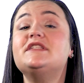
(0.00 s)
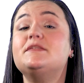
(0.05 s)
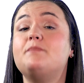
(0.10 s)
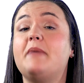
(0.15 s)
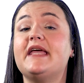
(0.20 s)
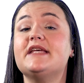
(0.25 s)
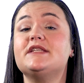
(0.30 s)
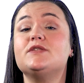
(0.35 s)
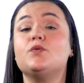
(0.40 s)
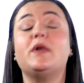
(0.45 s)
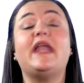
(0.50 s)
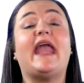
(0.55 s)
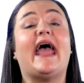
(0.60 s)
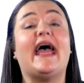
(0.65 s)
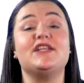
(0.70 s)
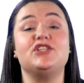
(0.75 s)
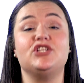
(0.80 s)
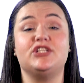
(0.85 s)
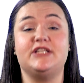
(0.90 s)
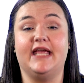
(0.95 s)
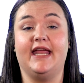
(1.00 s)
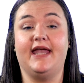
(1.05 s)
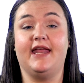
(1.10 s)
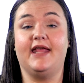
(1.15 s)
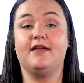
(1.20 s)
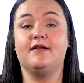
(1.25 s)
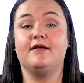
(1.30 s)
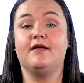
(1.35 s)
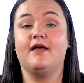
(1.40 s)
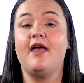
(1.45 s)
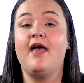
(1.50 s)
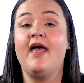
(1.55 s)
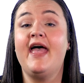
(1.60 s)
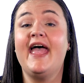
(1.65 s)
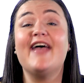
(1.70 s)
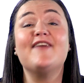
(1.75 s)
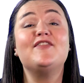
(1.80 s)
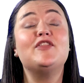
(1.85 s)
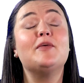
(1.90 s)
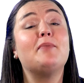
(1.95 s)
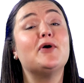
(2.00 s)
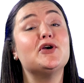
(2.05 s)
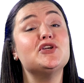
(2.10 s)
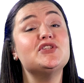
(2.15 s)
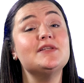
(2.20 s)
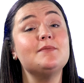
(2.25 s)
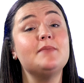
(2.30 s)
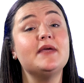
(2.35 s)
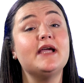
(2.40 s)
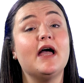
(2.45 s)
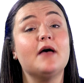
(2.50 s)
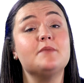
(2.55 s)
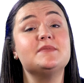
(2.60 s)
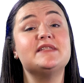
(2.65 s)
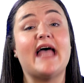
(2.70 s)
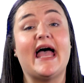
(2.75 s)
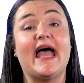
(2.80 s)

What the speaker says: space when agitated. If the person becomes